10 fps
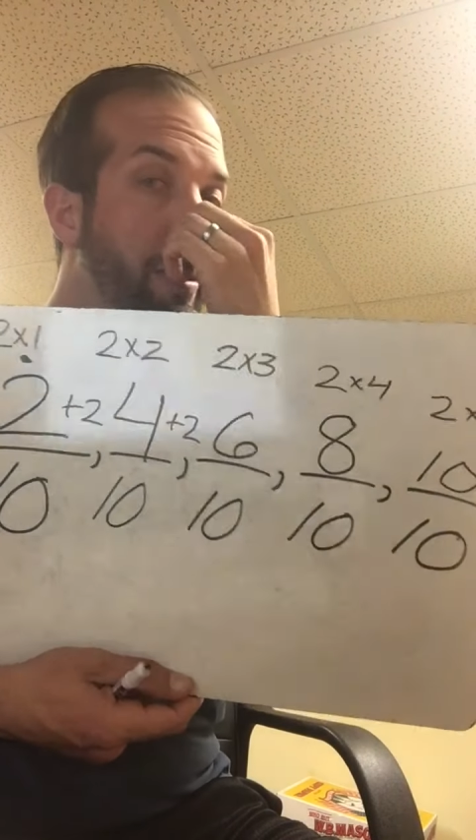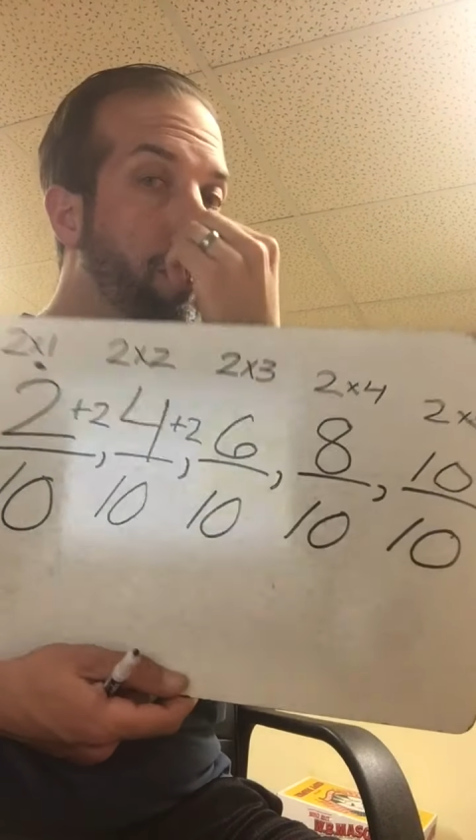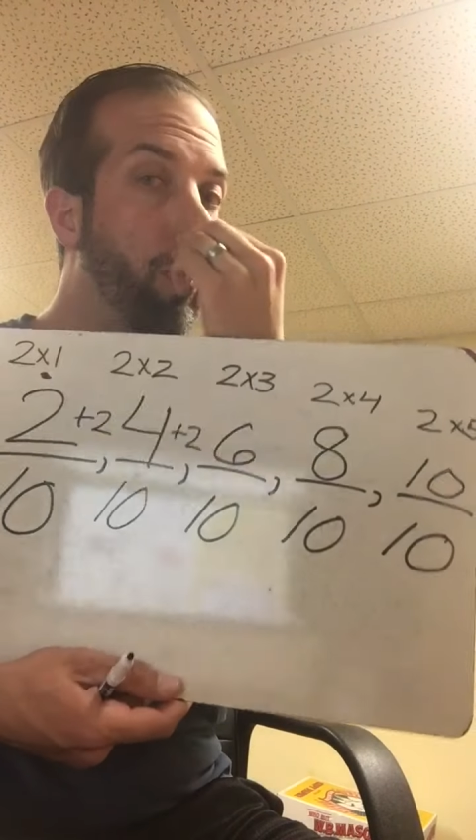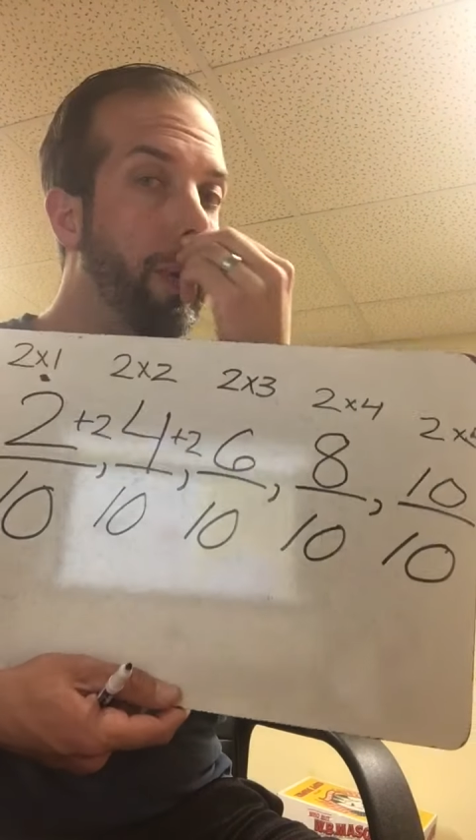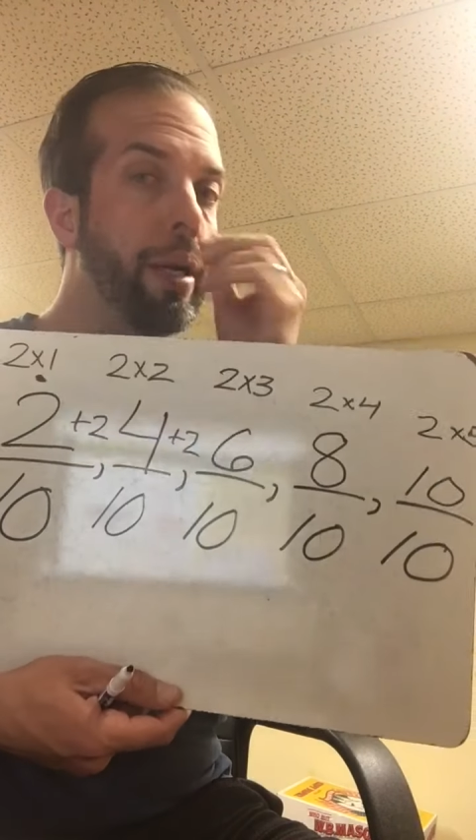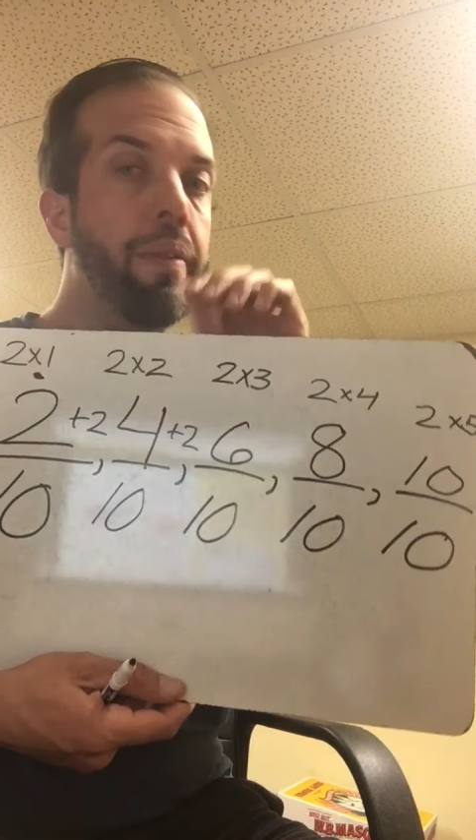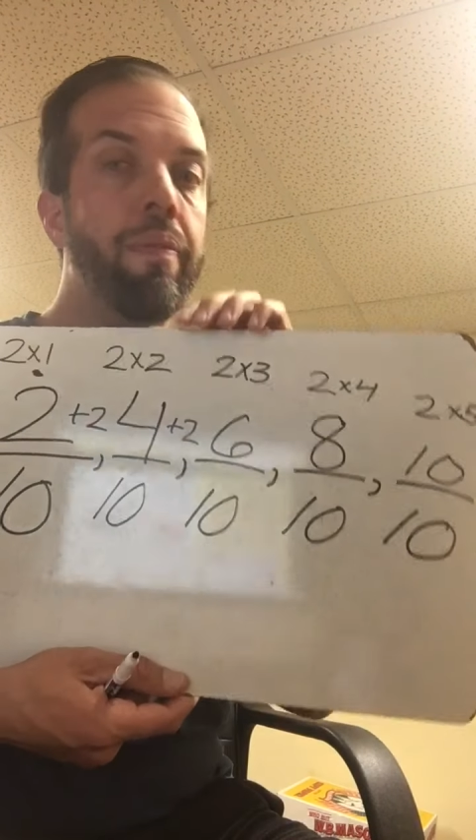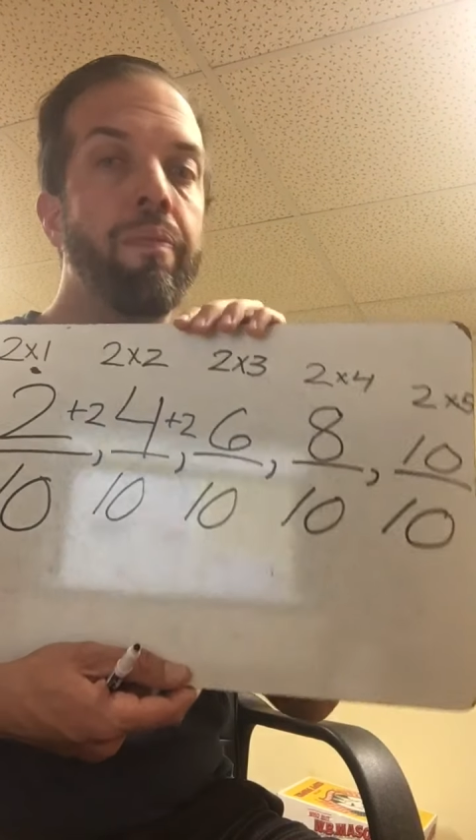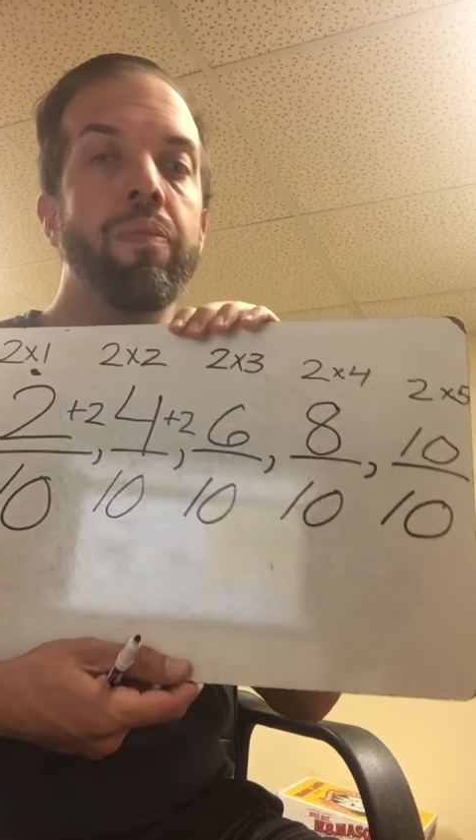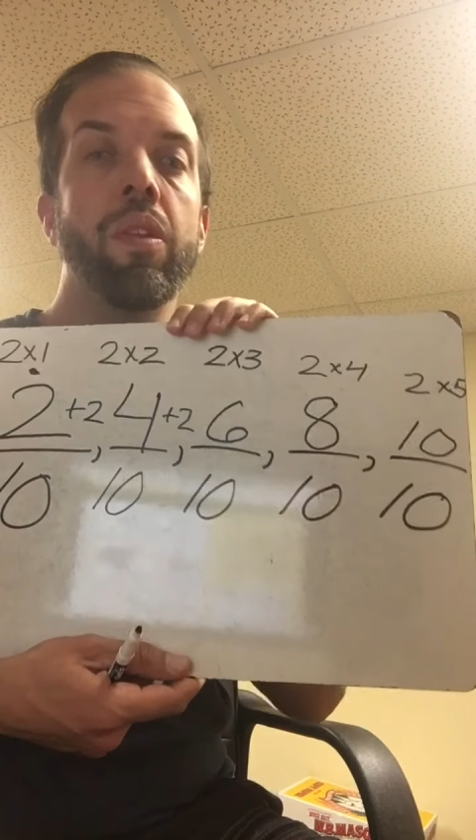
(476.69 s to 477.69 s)
important
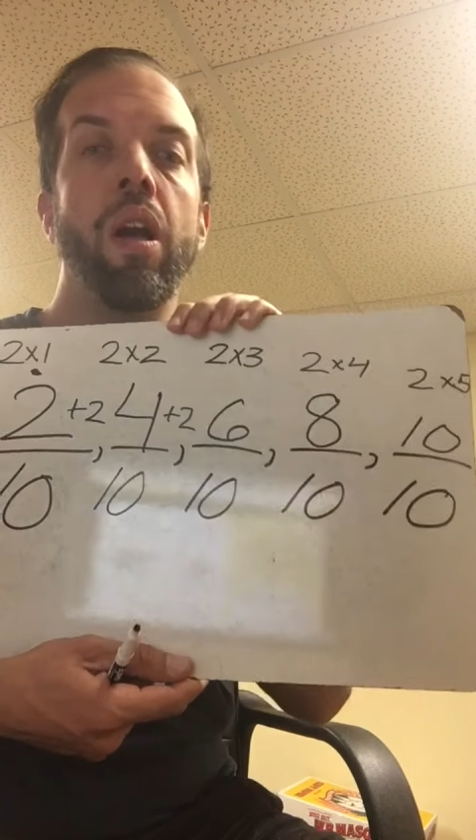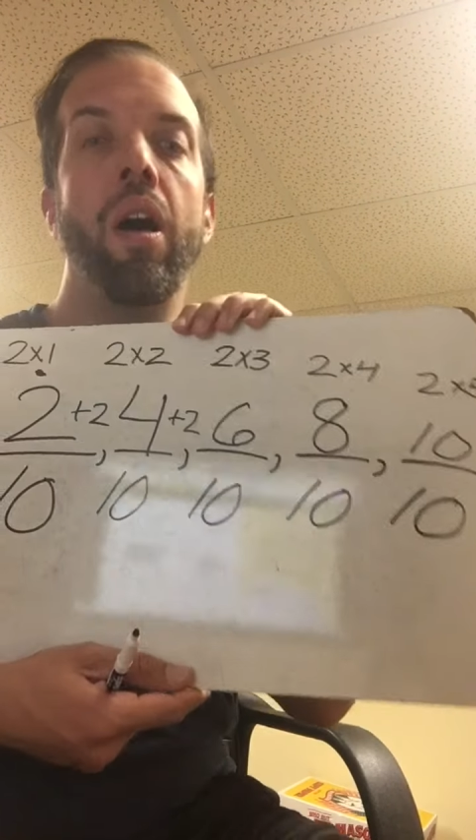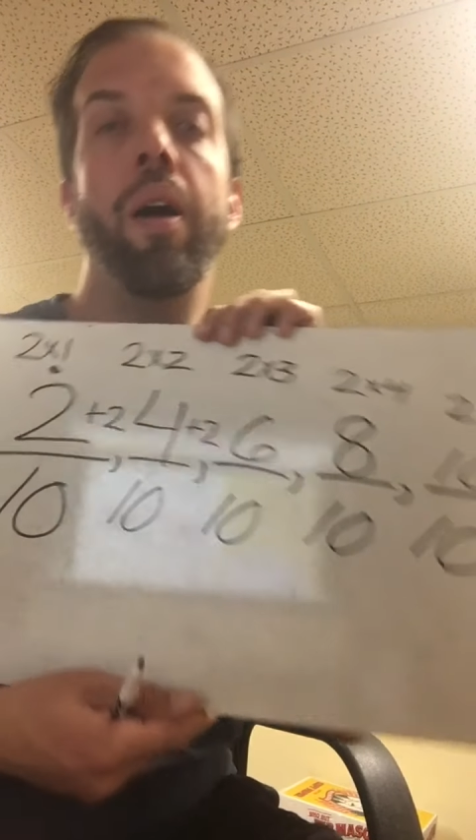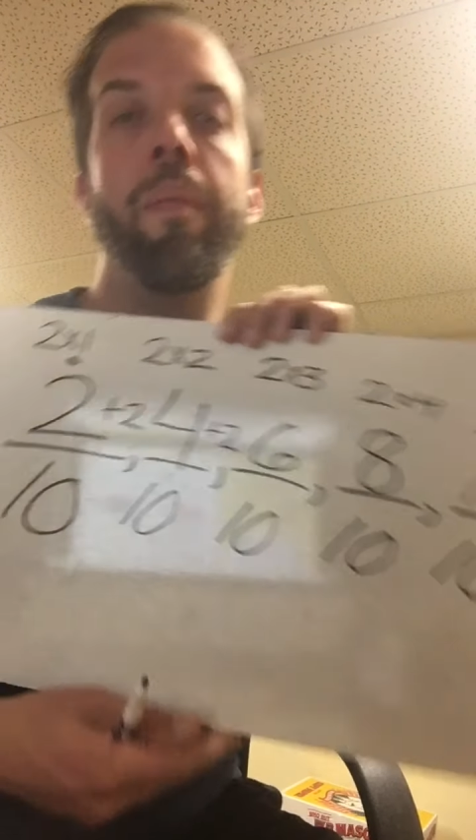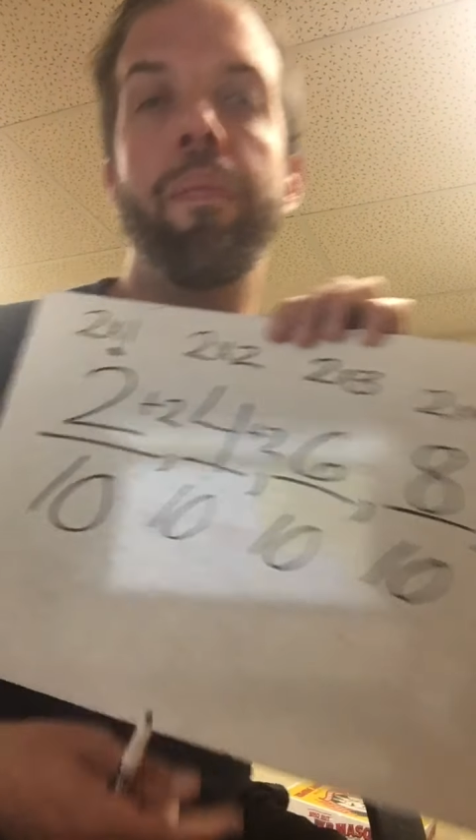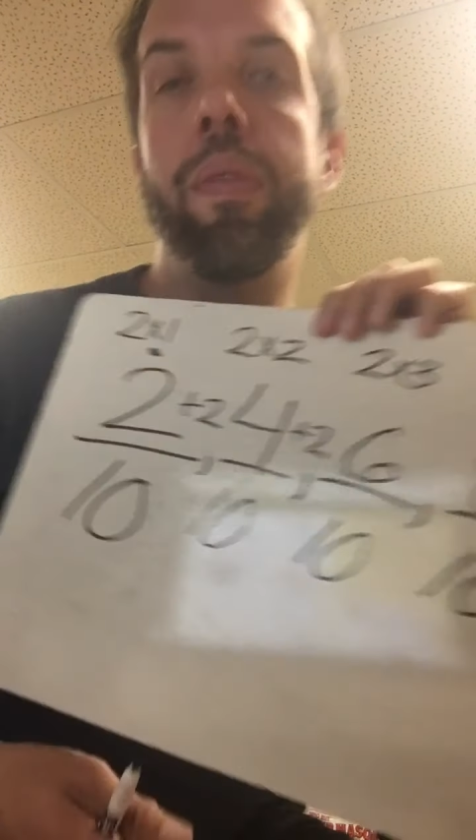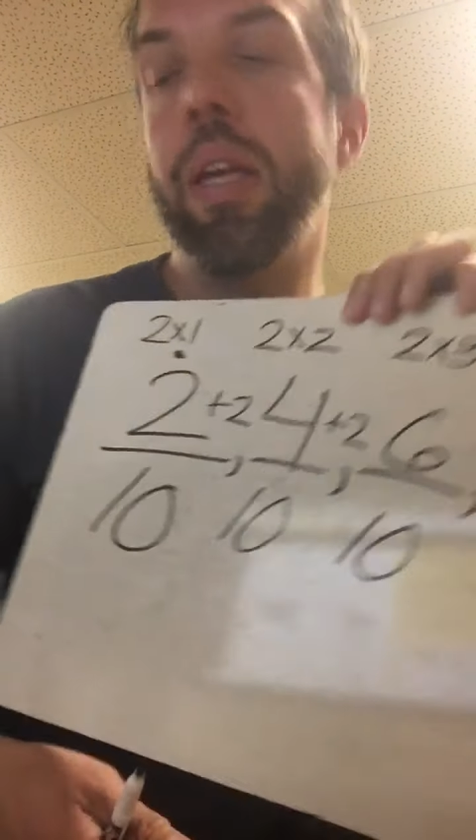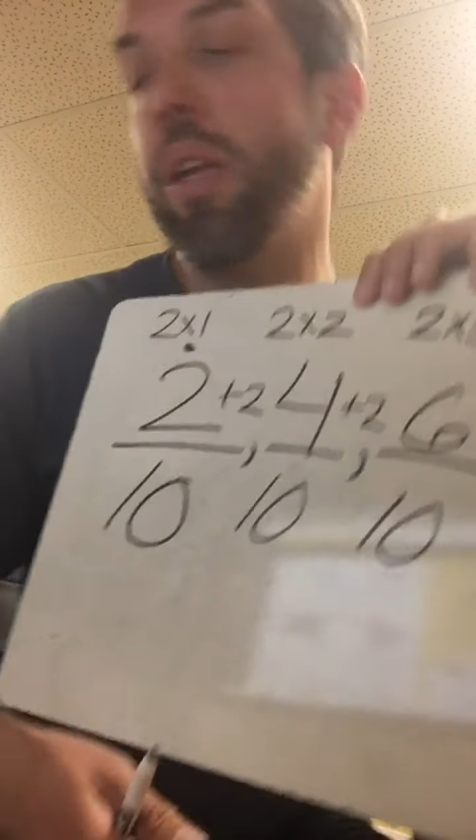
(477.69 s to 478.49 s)
that